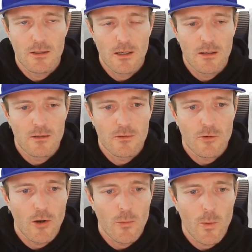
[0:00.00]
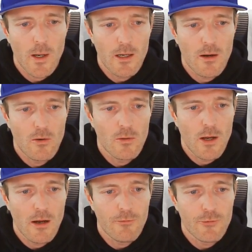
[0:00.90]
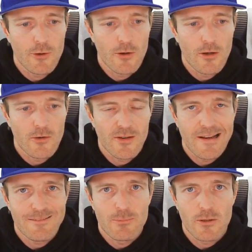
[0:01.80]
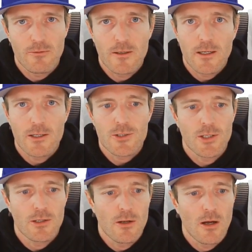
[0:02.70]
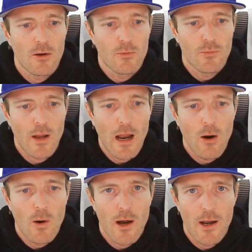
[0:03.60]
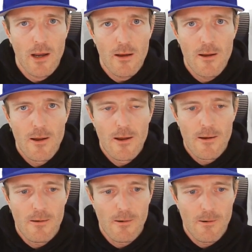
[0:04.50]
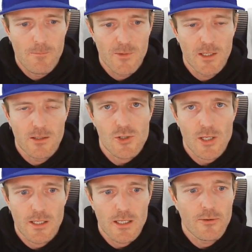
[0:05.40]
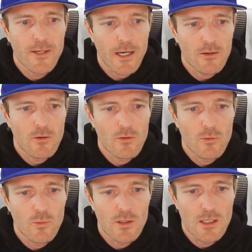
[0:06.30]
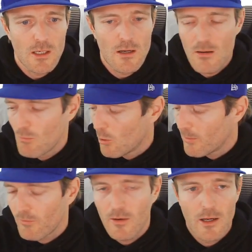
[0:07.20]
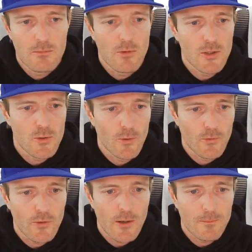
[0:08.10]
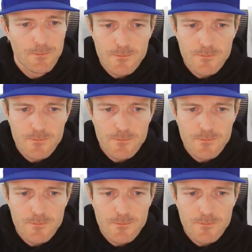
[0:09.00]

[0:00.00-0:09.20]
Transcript: it's gone away now after a slight modification of how I initially connect to the MobiFlight module. So I'm